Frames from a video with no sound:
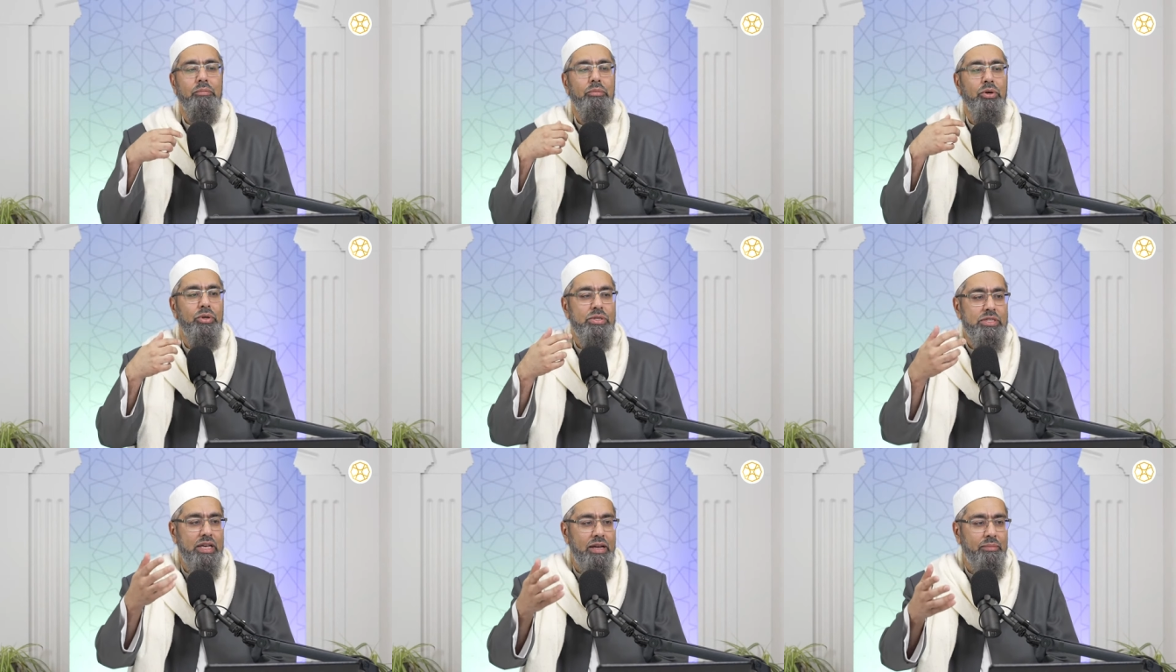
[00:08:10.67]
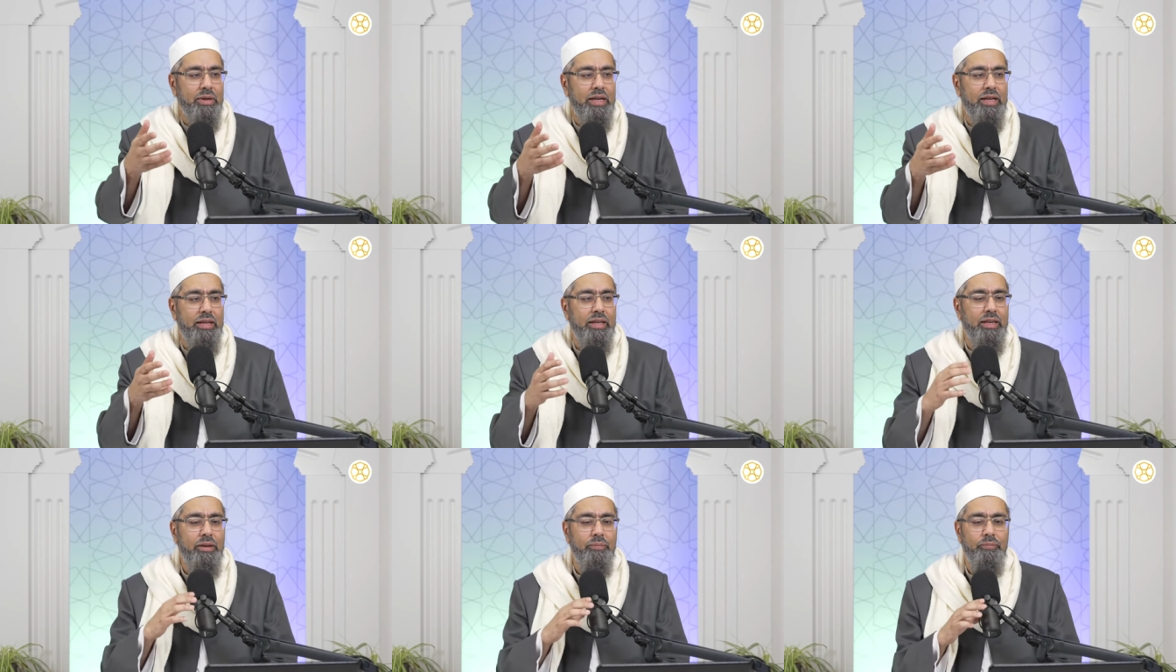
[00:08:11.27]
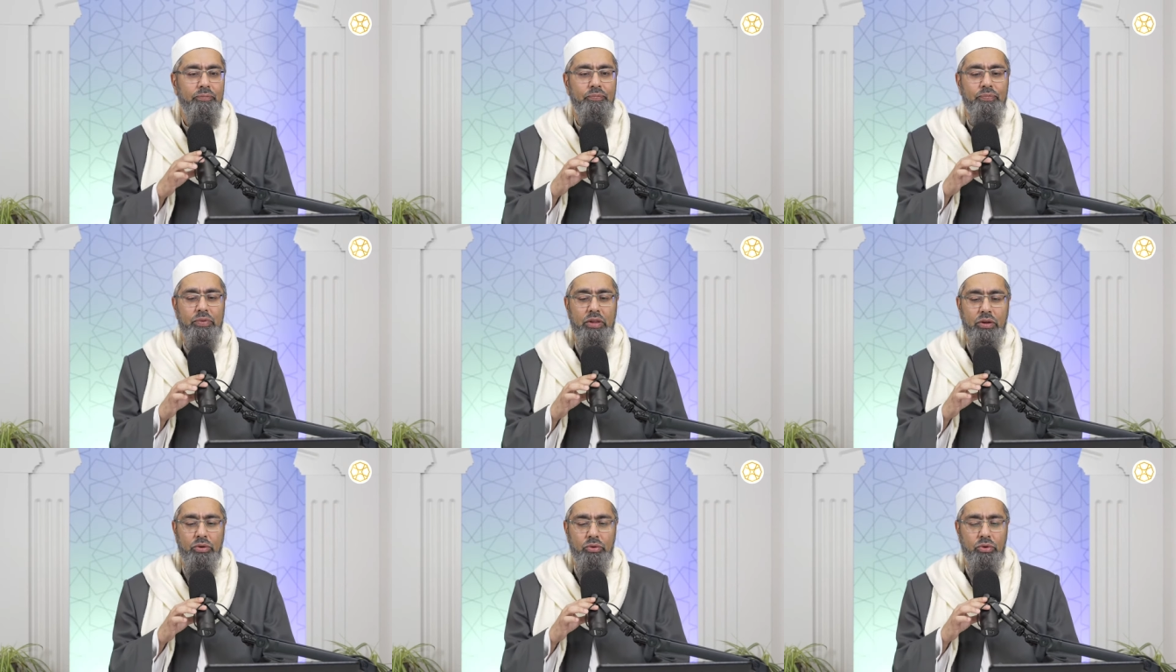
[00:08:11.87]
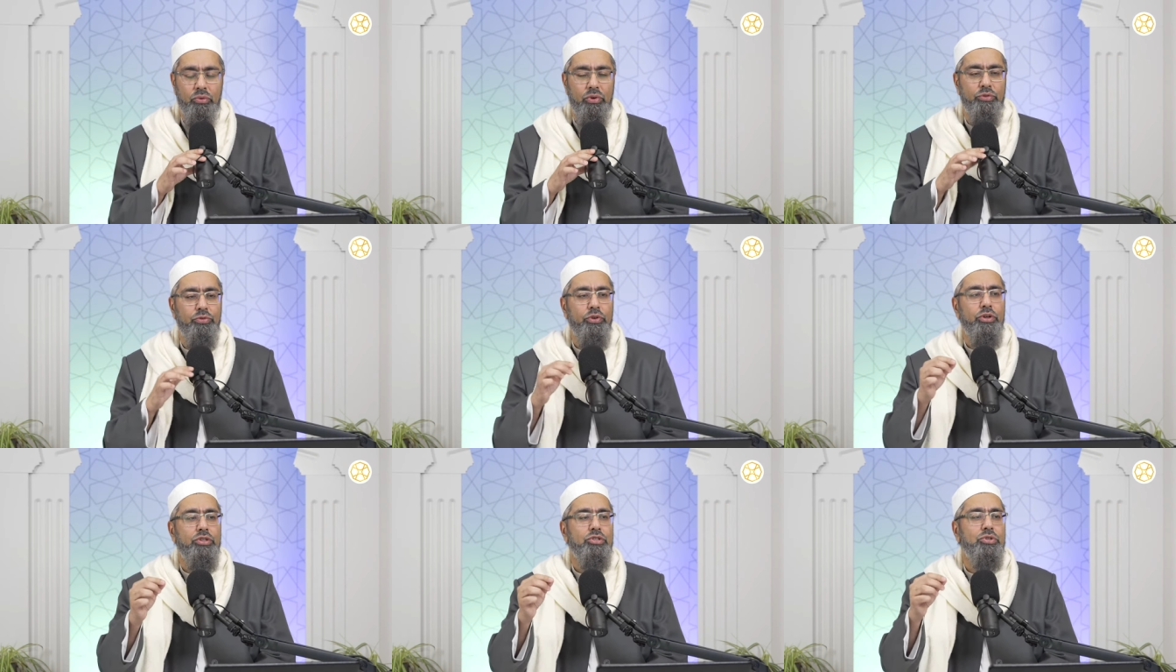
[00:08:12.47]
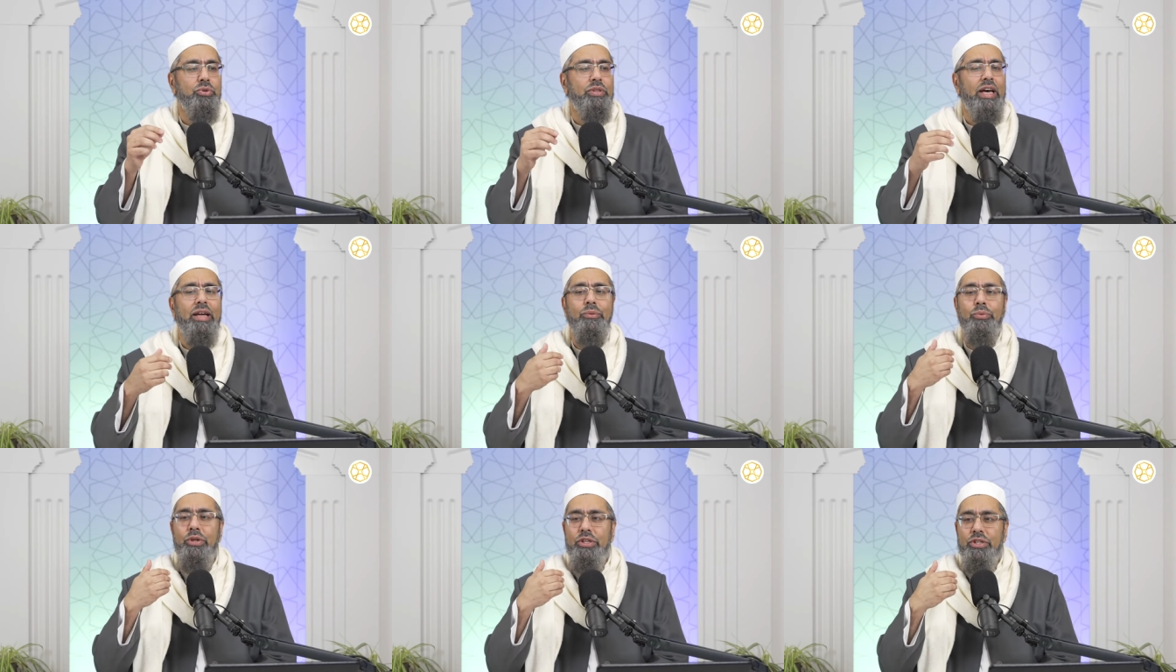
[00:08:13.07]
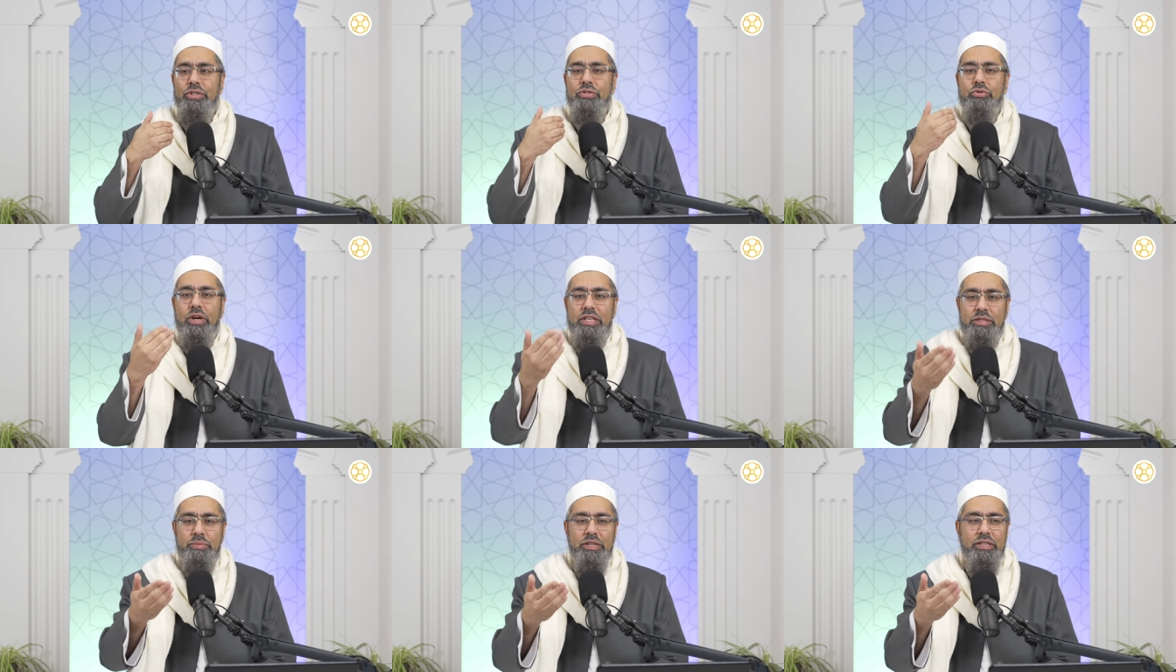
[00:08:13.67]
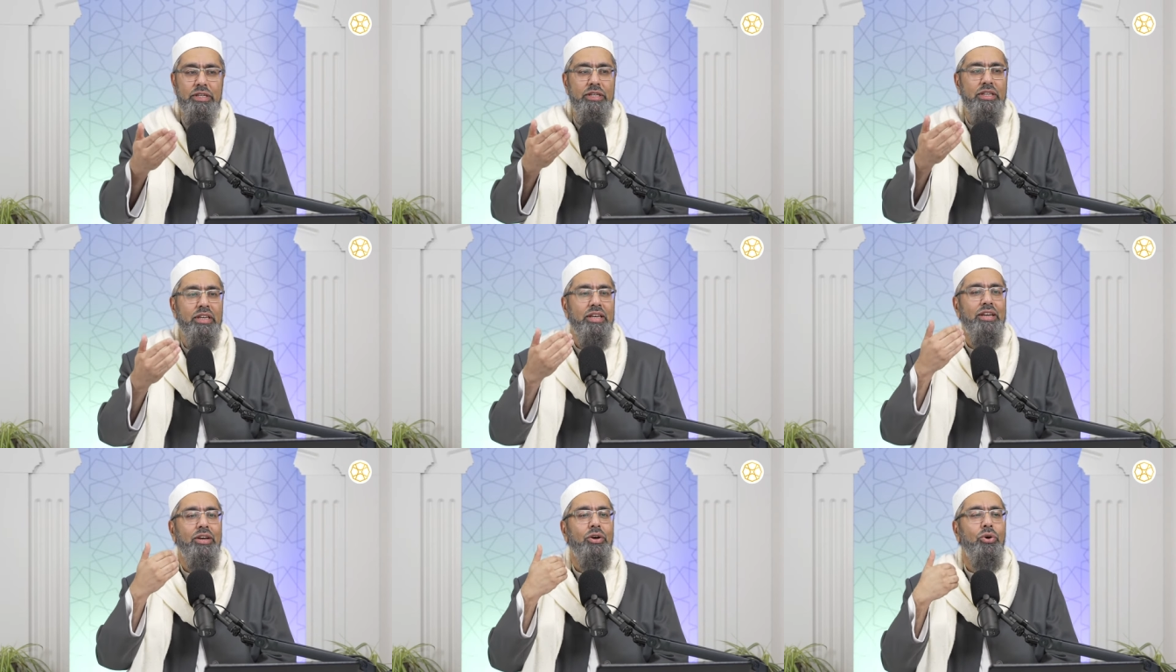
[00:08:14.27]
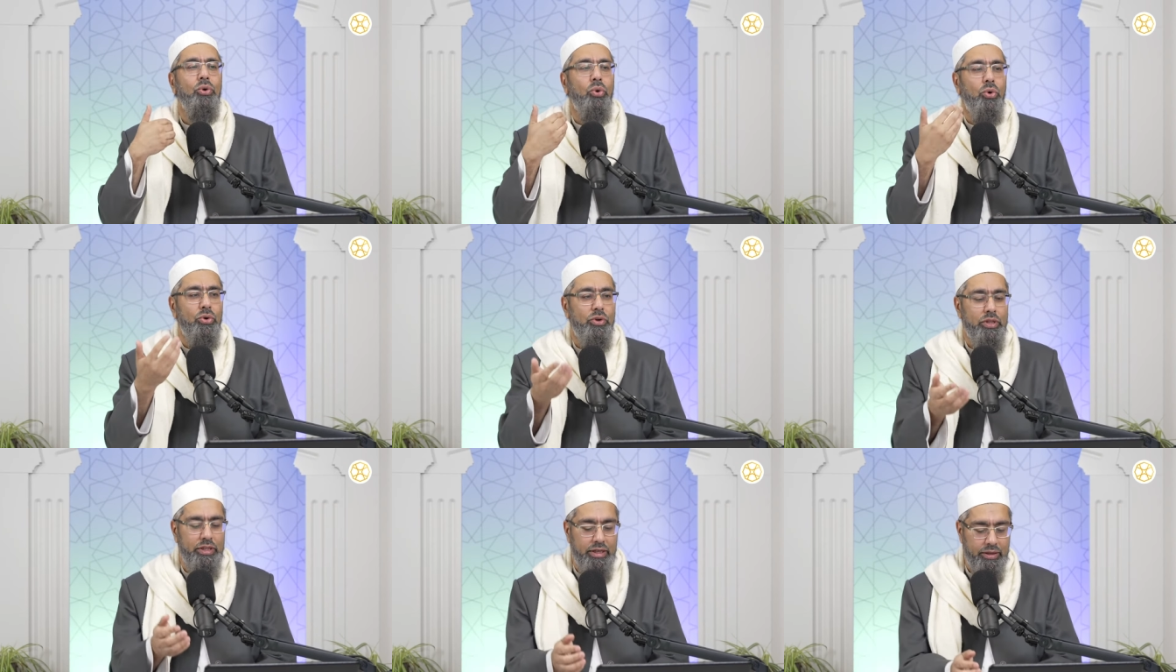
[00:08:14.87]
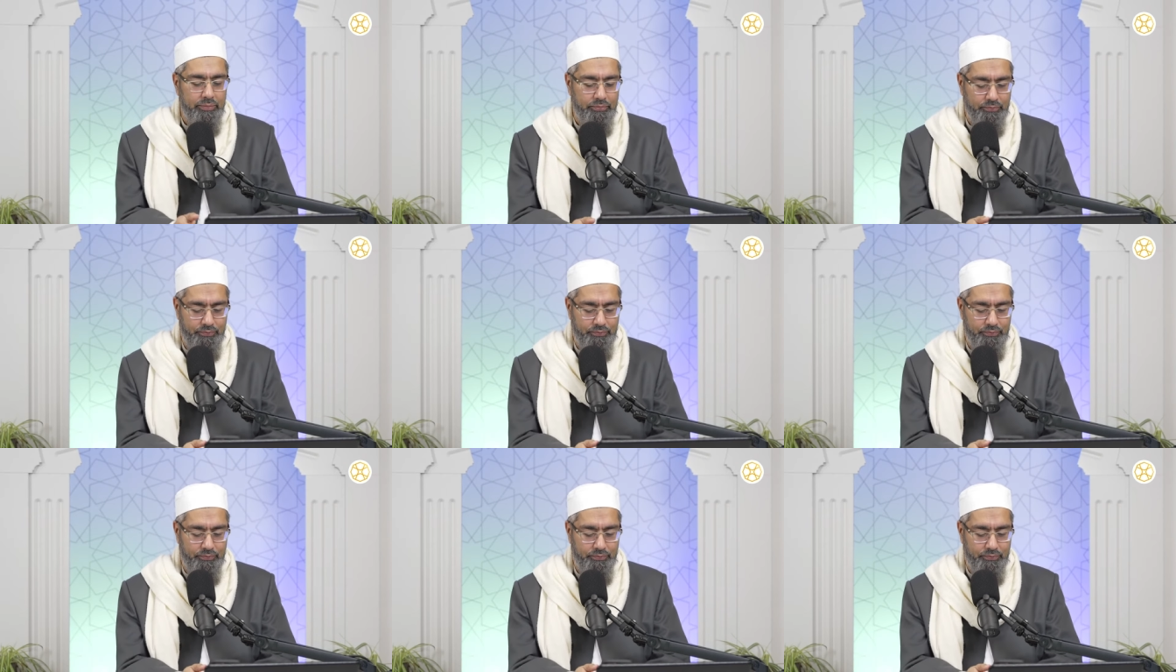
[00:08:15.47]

because amali refers to that which is transmitted orally.